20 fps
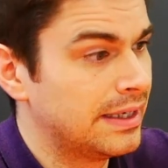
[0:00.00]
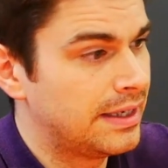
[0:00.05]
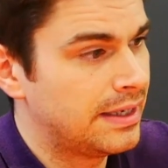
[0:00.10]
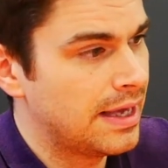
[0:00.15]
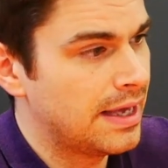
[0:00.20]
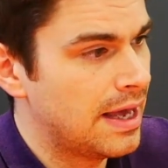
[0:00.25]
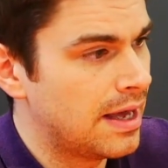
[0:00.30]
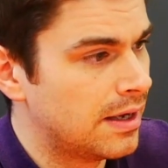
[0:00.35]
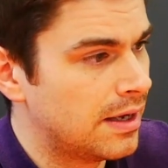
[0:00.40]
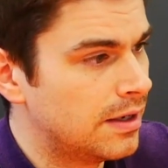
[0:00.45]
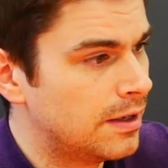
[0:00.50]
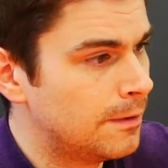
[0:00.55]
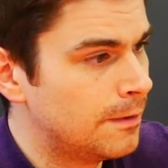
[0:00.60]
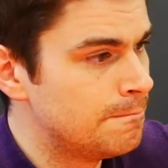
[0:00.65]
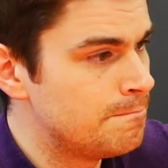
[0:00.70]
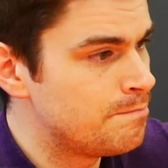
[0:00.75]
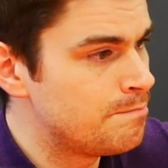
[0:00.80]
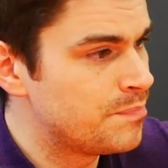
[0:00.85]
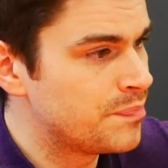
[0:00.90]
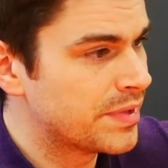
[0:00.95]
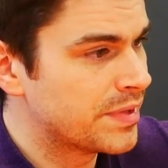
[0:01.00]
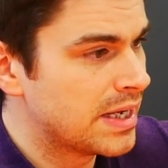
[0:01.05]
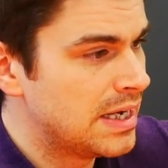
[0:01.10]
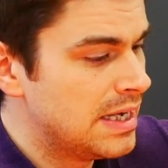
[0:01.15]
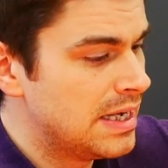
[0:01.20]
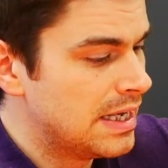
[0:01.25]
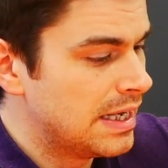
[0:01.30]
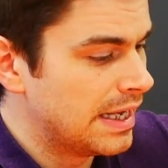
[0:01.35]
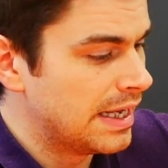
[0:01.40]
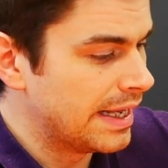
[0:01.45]
yeah, um,
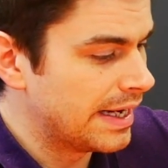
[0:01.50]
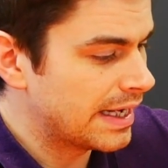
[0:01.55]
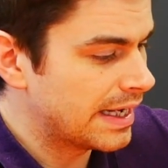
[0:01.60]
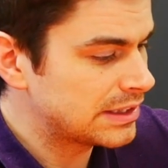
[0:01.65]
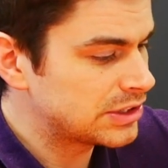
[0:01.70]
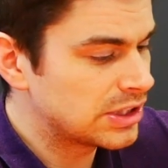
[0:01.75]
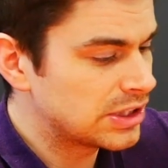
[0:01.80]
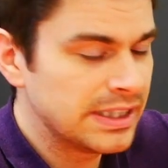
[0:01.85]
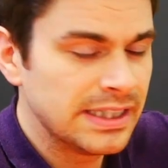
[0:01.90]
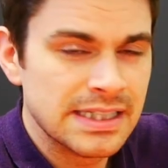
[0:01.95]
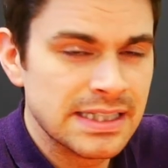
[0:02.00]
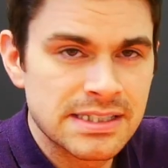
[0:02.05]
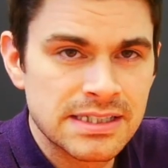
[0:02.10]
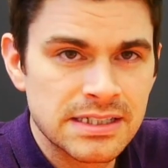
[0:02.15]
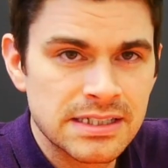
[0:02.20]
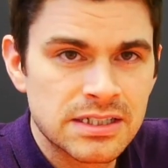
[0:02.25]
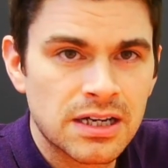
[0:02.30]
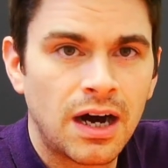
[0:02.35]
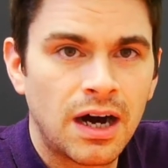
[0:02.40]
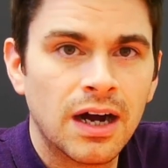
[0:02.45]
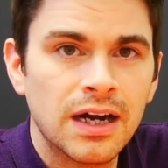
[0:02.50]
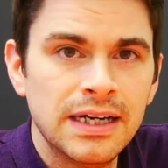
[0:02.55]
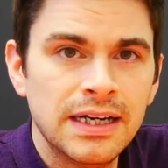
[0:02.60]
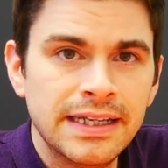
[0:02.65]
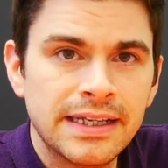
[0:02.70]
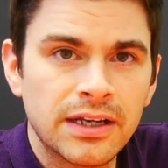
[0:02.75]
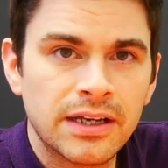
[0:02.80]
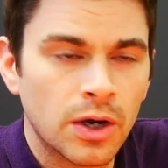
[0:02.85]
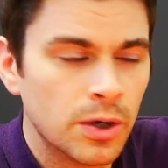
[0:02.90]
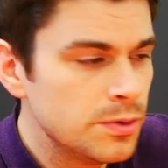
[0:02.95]
it actually is
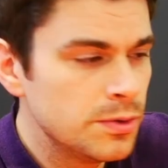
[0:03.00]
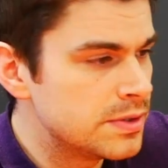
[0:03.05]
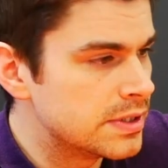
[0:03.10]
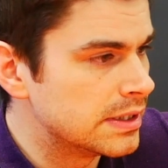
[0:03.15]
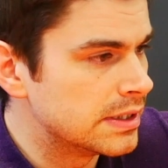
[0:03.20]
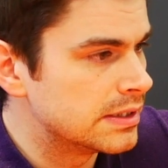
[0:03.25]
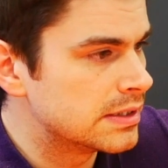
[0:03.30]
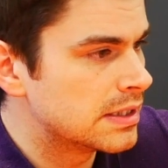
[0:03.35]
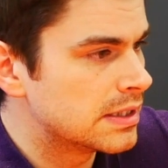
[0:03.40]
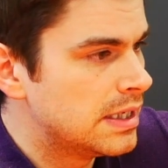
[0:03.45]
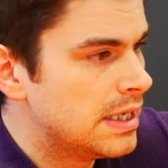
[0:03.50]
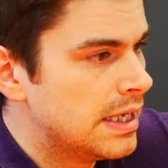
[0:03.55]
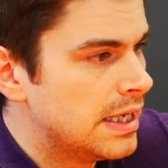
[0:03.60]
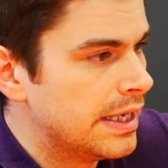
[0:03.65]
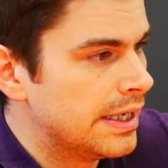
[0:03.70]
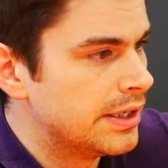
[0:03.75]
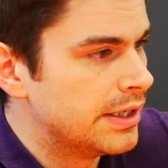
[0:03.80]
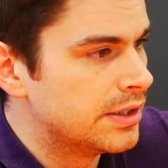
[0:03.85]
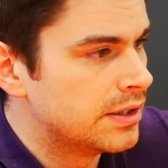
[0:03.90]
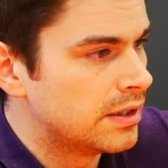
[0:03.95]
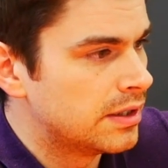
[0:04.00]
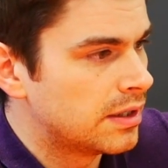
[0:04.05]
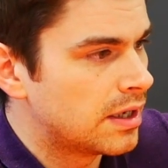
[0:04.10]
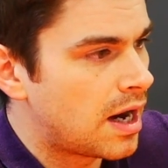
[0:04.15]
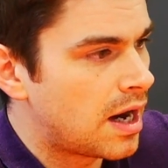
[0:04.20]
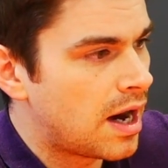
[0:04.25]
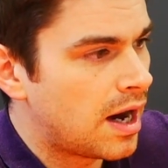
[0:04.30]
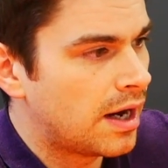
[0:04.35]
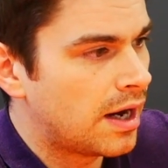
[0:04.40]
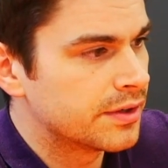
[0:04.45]
entirely coated in a
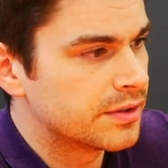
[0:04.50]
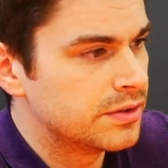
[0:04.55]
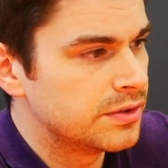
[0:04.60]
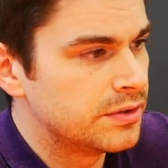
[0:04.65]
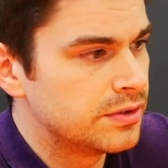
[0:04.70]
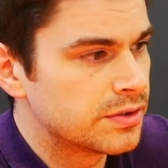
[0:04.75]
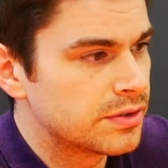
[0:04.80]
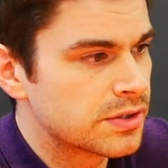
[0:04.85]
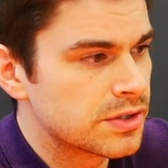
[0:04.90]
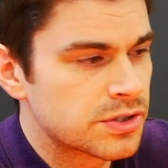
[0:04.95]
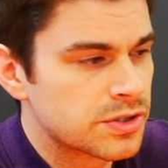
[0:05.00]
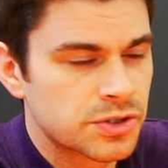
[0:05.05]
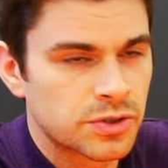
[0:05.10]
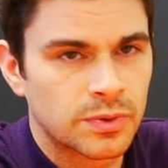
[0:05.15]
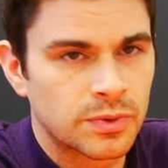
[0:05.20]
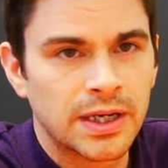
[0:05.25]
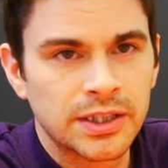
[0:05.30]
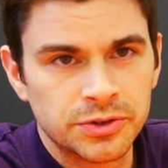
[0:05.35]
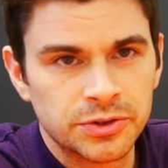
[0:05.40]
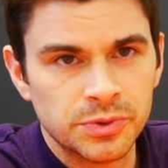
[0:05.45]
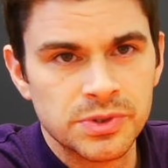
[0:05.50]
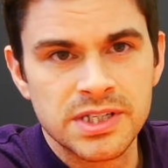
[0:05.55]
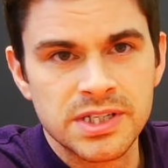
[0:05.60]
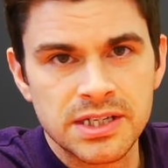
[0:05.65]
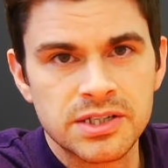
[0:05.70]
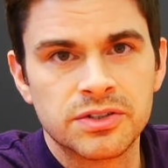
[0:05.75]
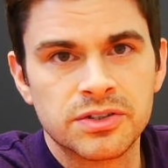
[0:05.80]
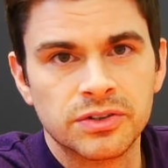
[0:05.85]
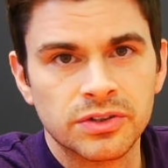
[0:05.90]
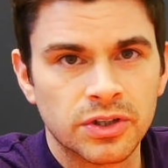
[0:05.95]
hardened,
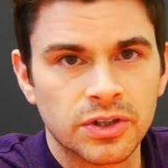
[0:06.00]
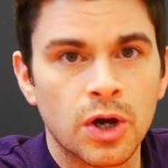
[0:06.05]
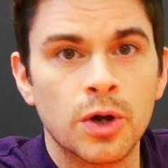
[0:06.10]
scratch-resistant